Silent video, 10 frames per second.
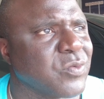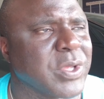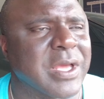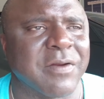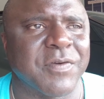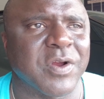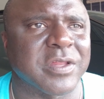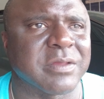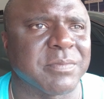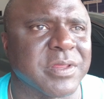We got to figure
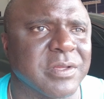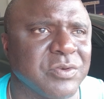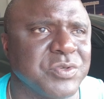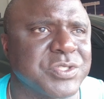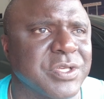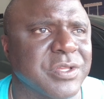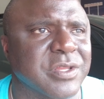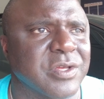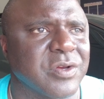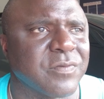out some
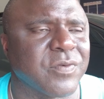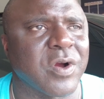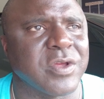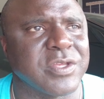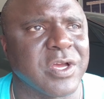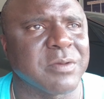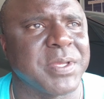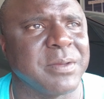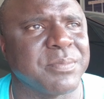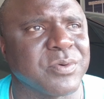solutions for our young
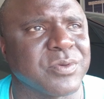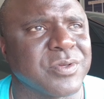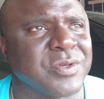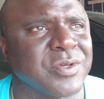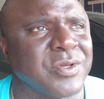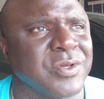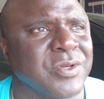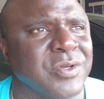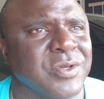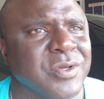people.
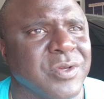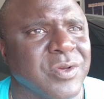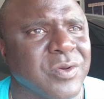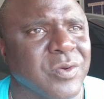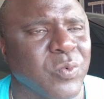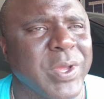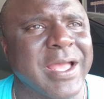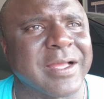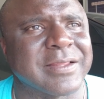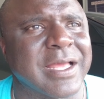We
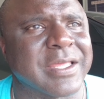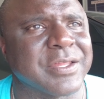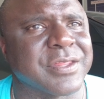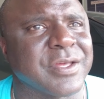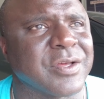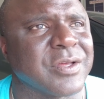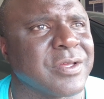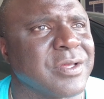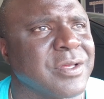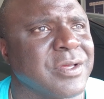act like it's a
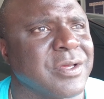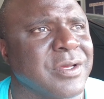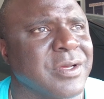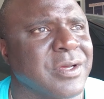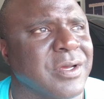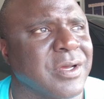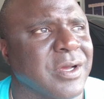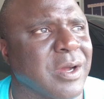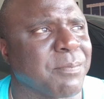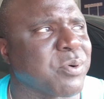
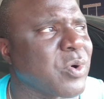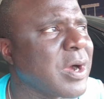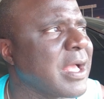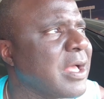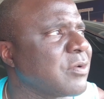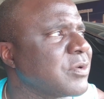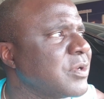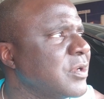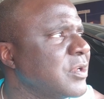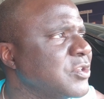a proud
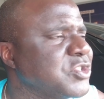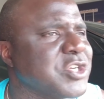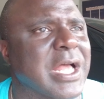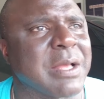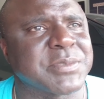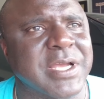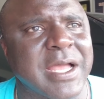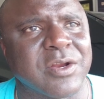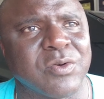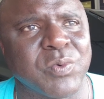job
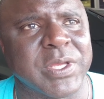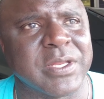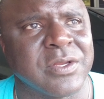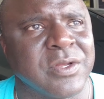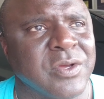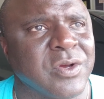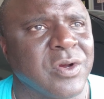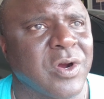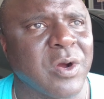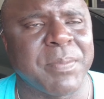title when
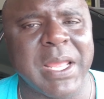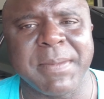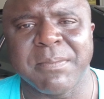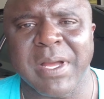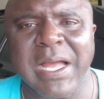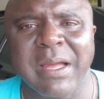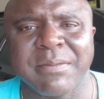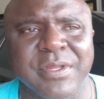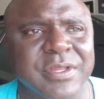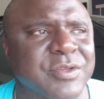our baby
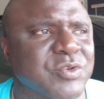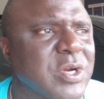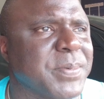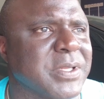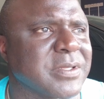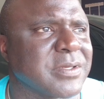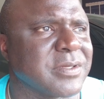moms is stripping.